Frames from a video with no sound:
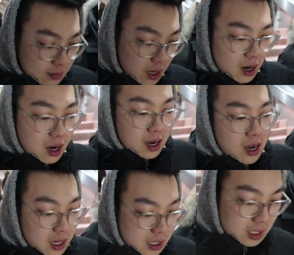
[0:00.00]

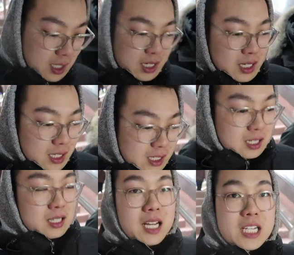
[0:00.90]
Oh.
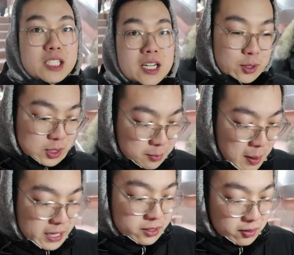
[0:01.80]
Yesterday was like
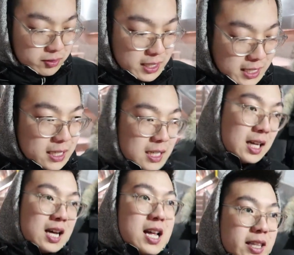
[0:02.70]
minus
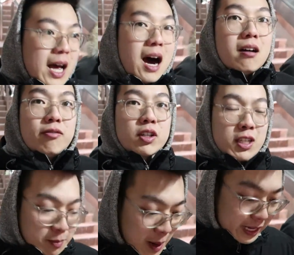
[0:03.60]
15. Now it feels
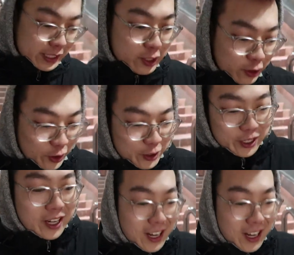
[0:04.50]
like minus 30.